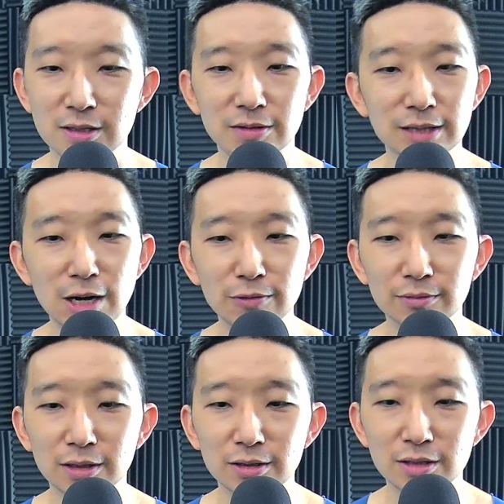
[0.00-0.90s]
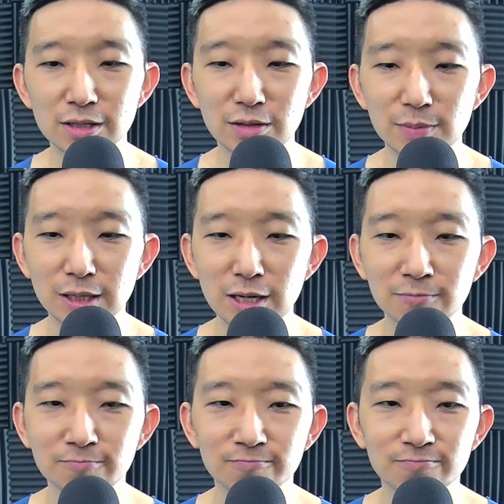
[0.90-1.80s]
still down under the skinny pink
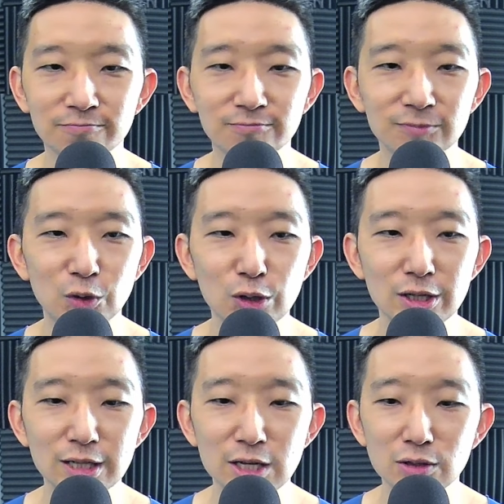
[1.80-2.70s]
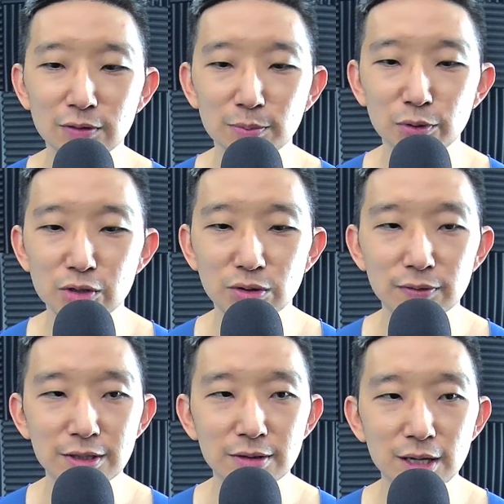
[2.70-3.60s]
line. No clear signs of a bullish
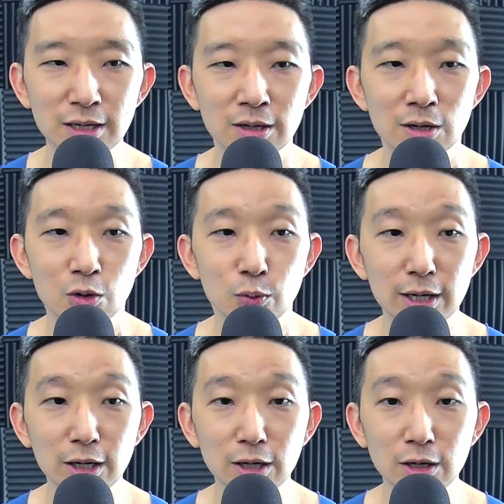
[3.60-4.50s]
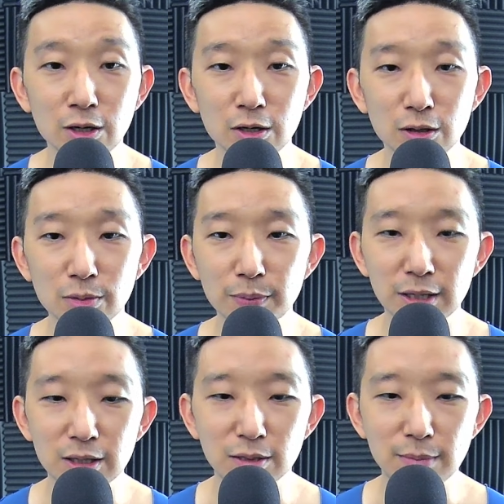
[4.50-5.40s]
reversal yet. We could
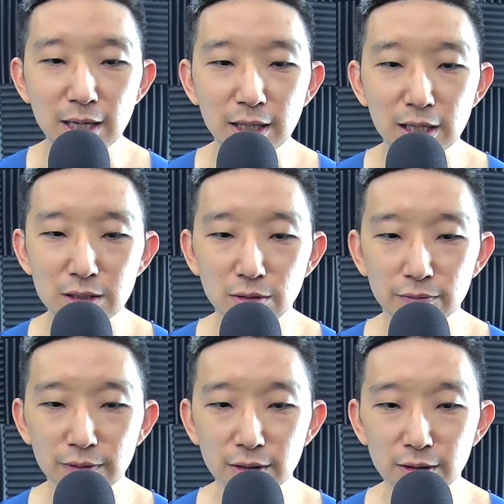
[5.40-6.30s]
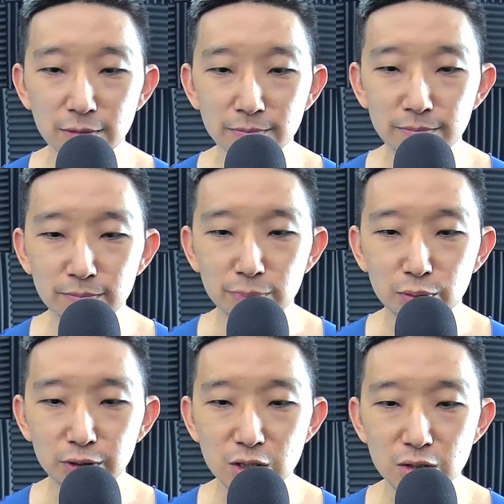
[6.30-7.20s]
be in the makings of a
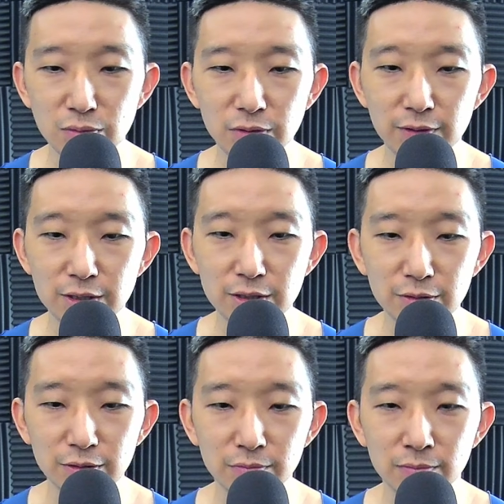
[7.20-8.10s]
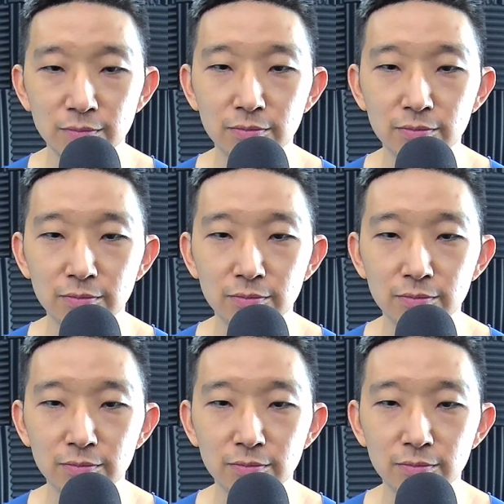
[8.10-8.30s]
potential reversal though.